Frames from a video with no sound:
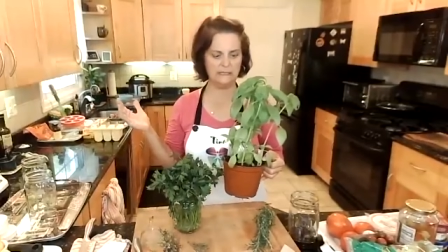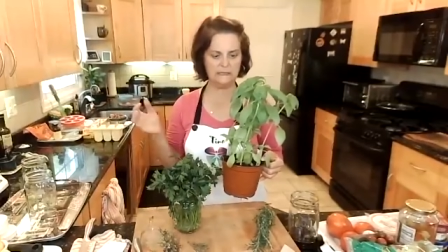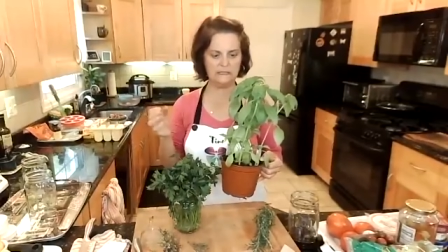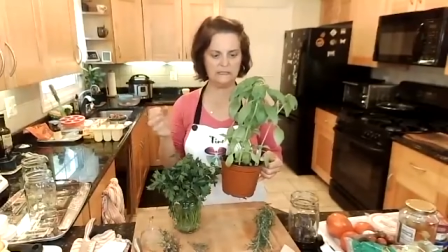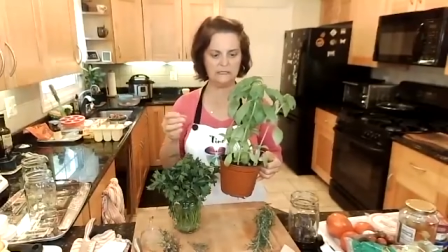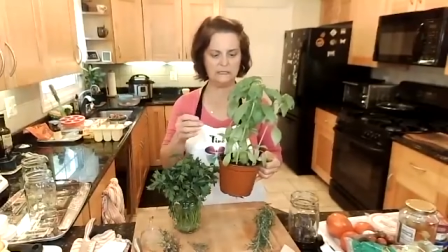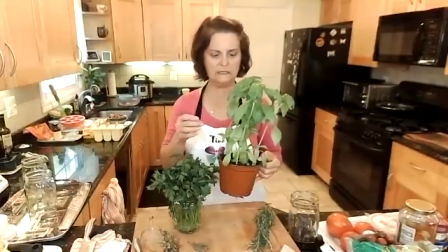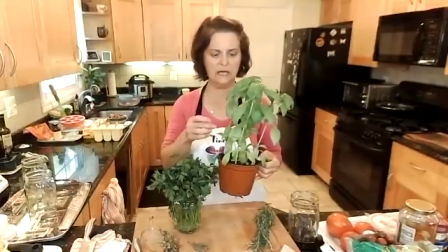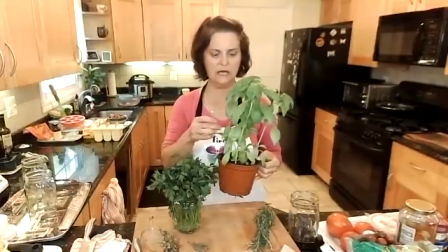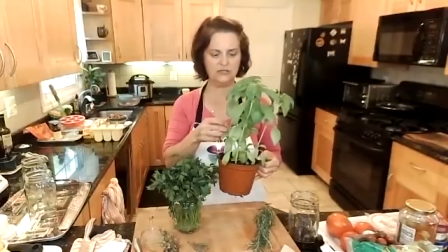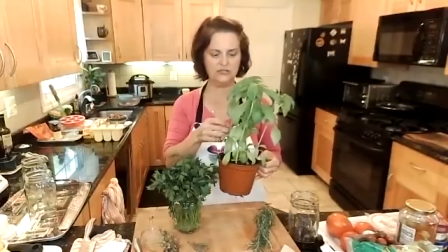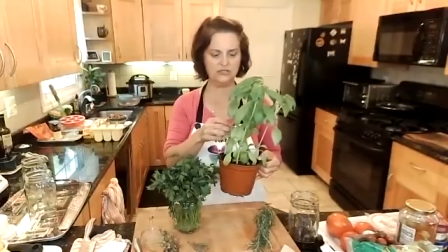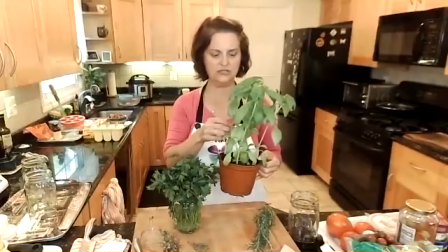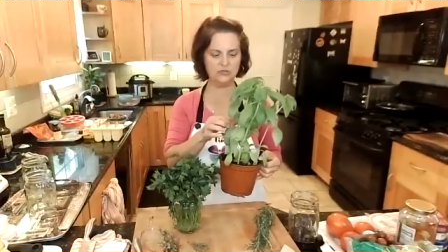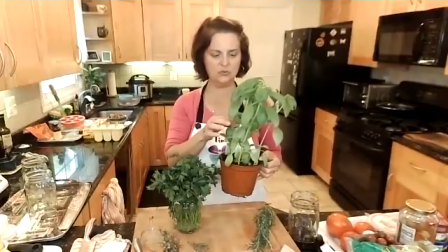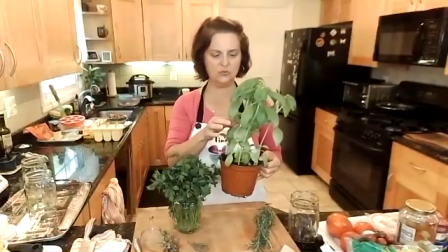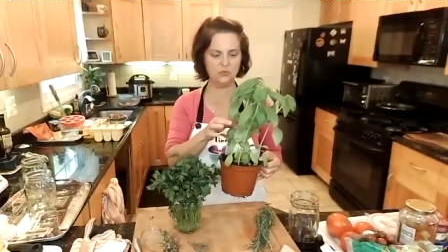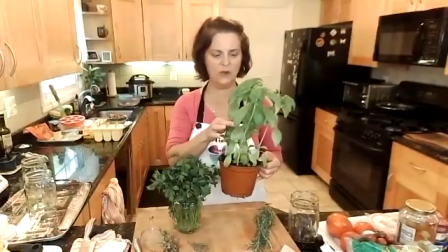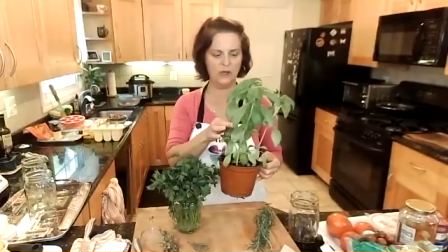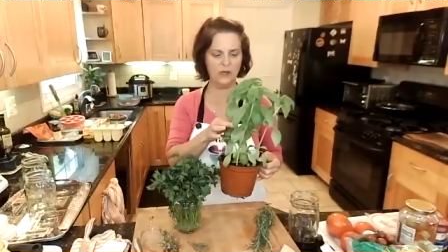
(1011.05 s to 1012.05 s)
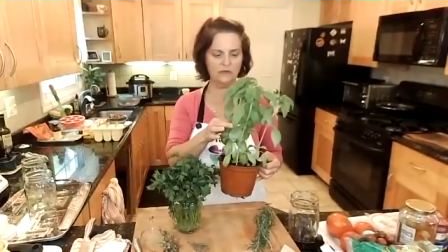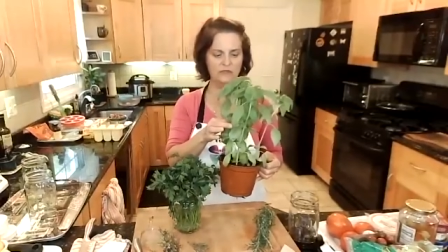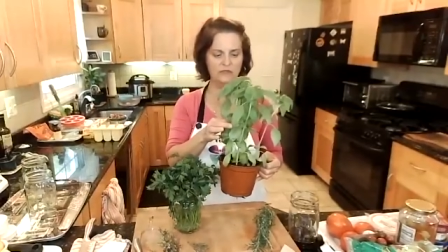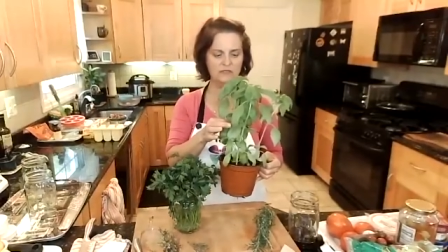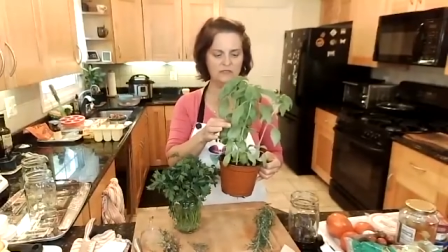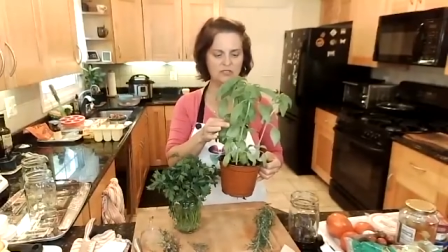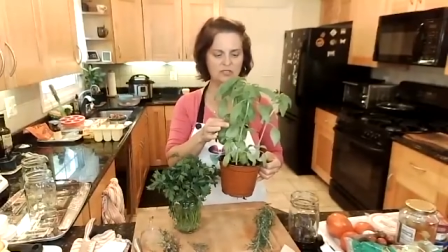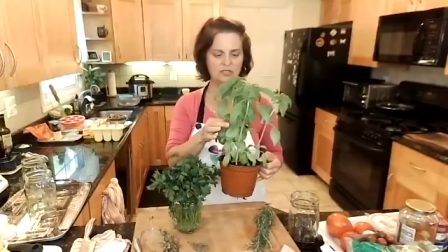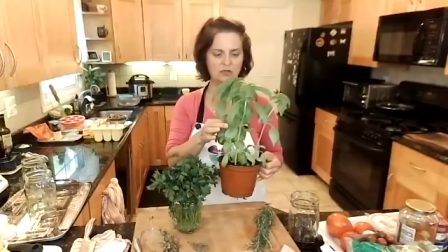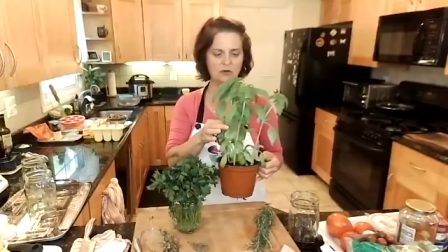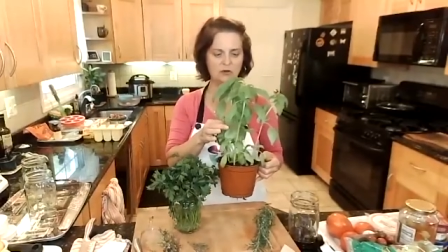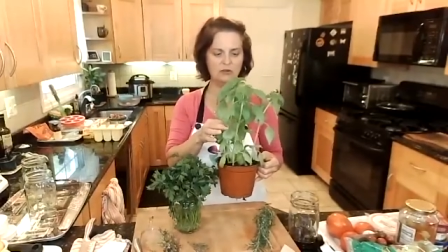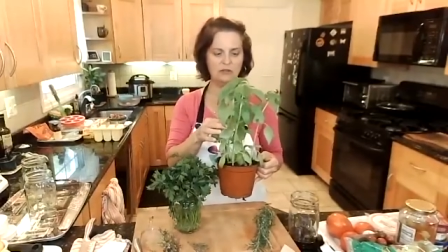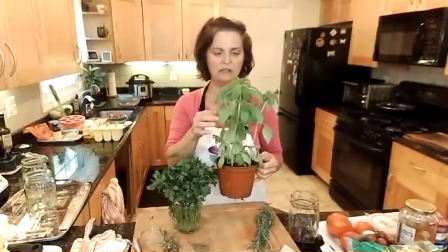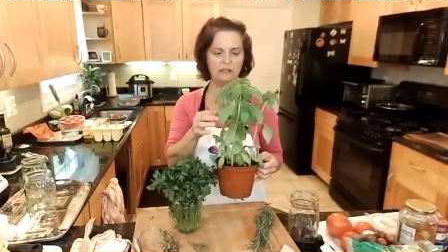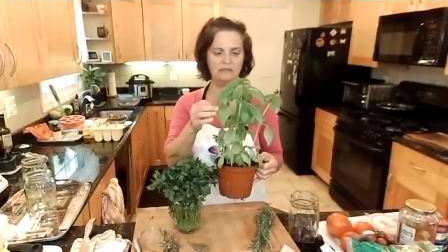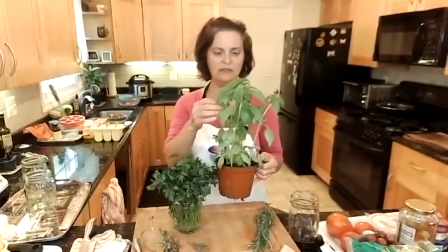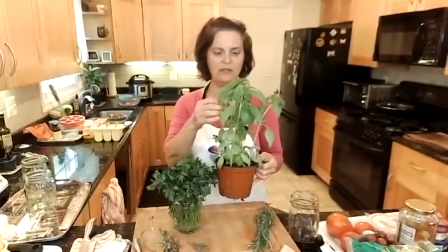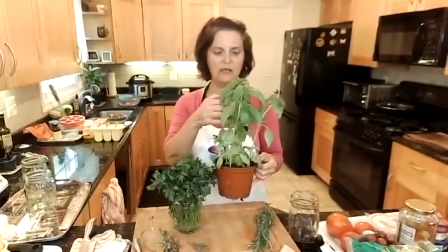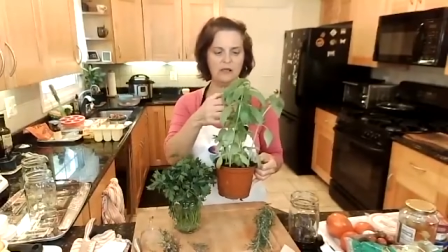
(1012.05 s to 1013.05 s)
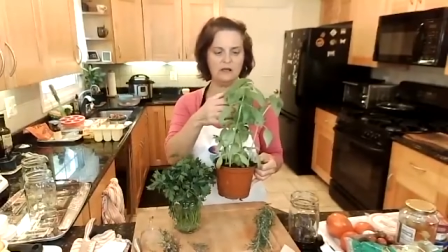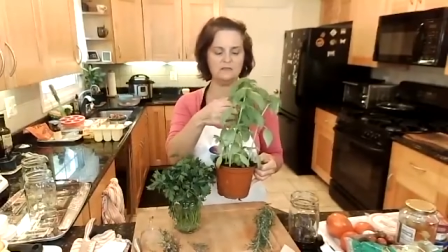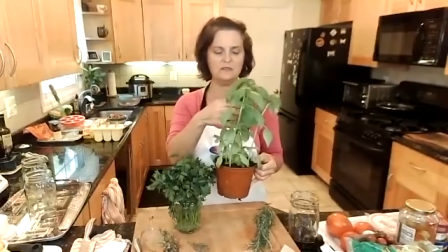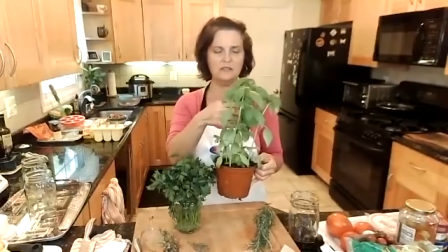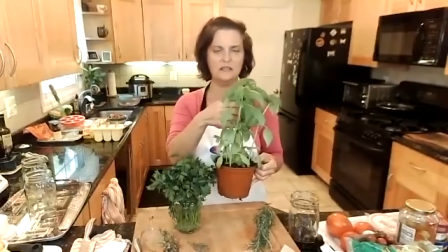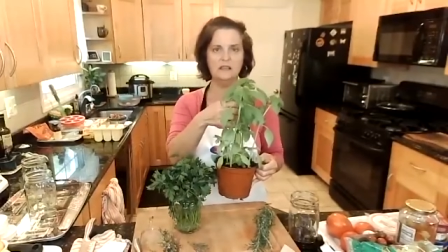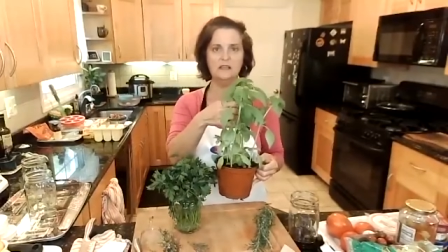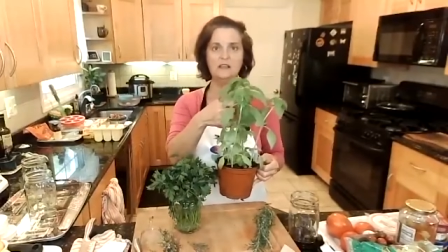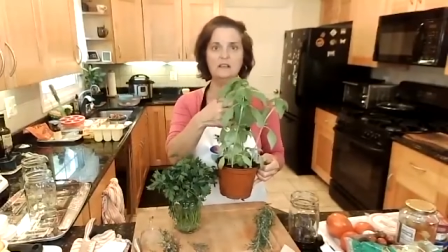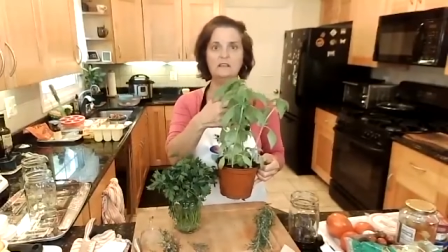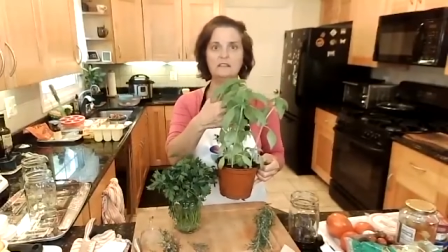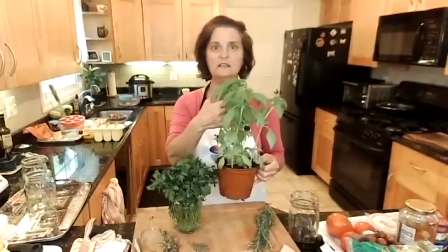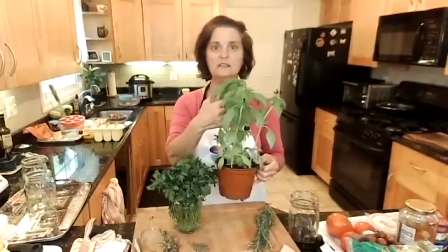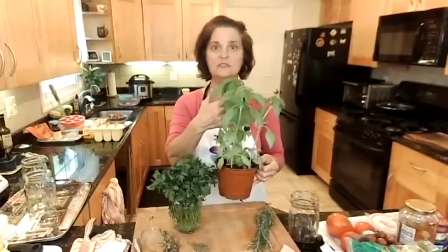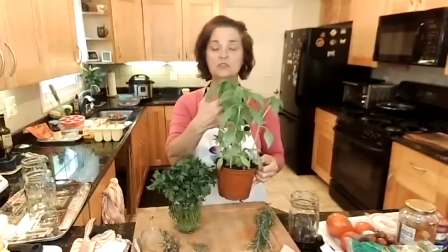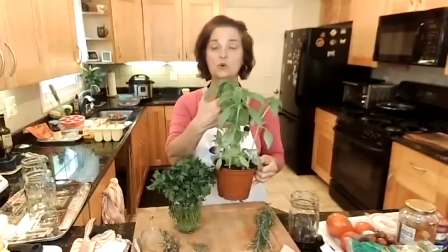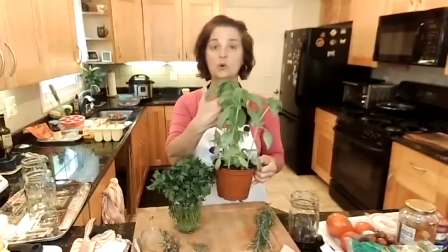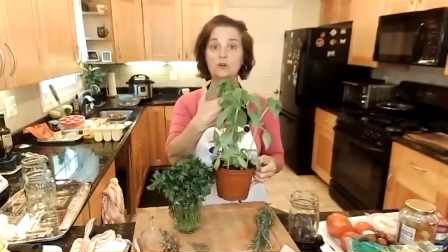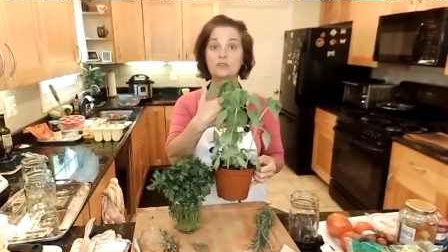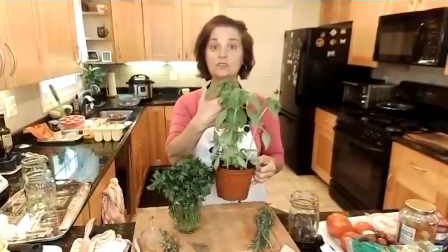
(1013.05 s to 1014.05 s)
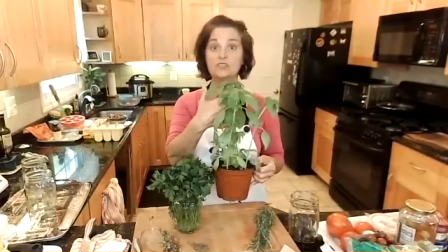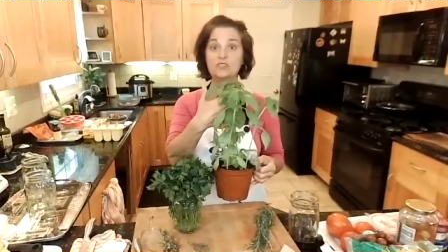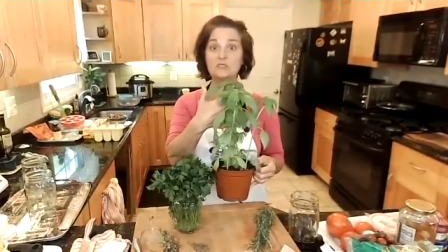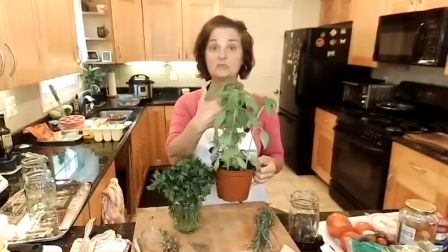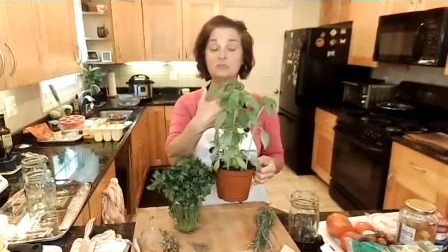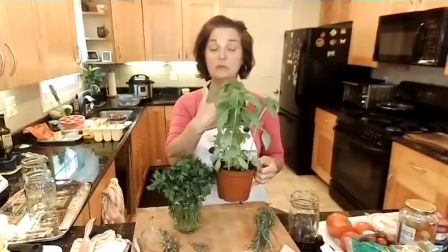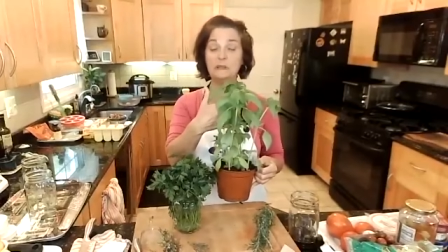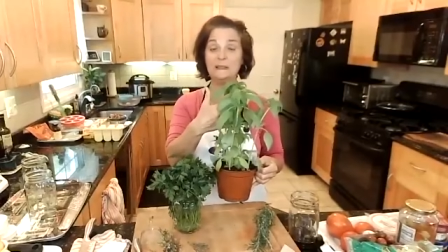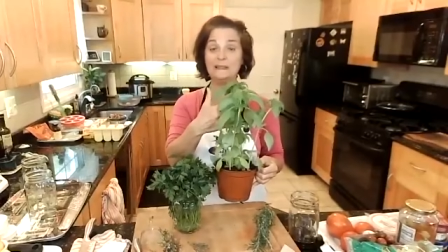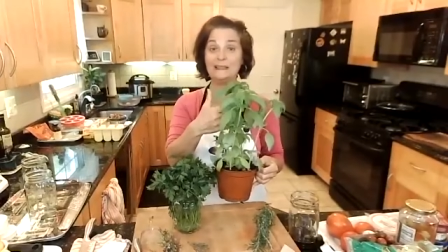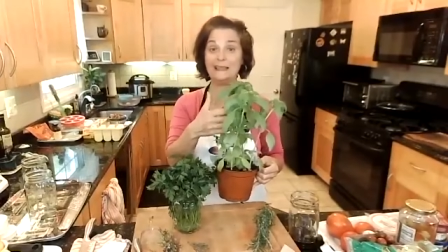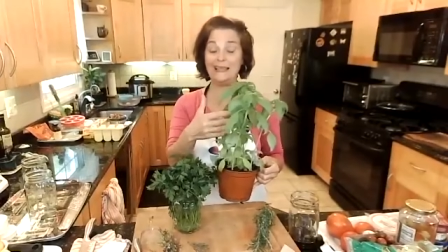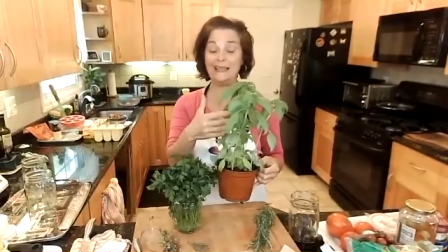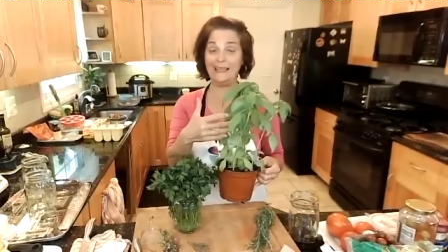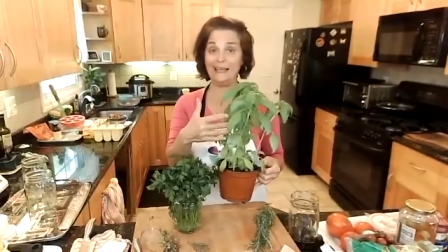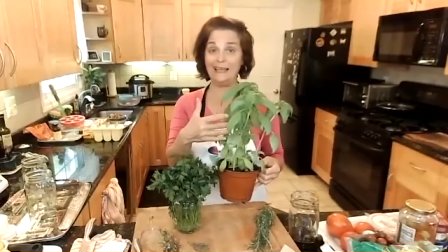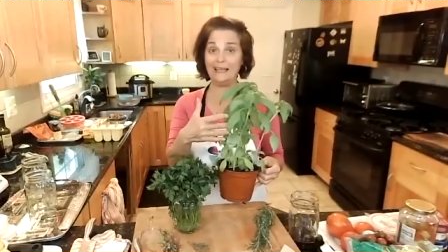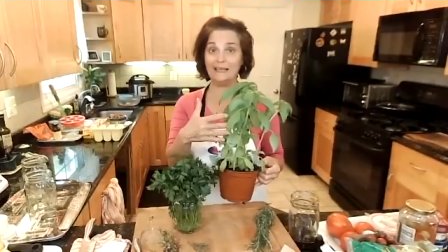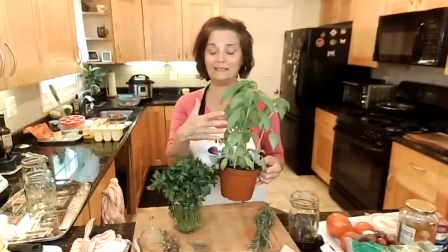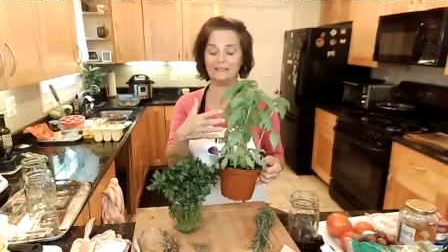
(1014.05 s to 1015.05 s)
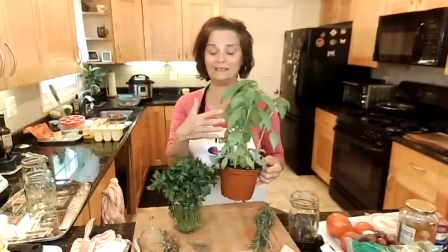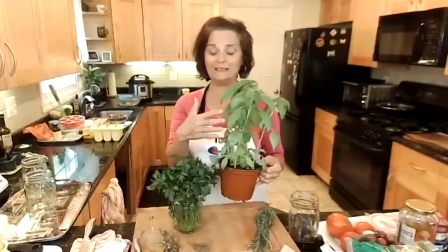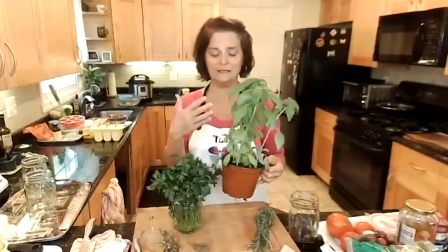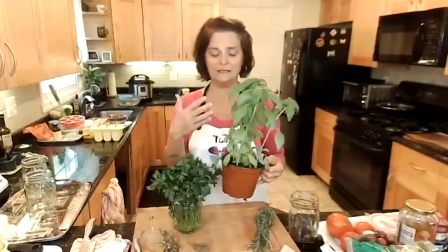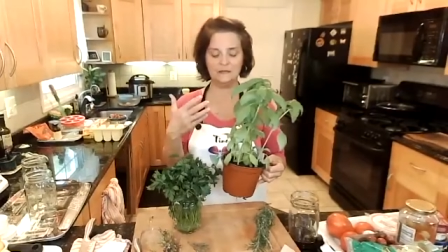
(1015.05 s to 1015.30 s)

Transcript: It did not do well this year, and I found this gorgeous plant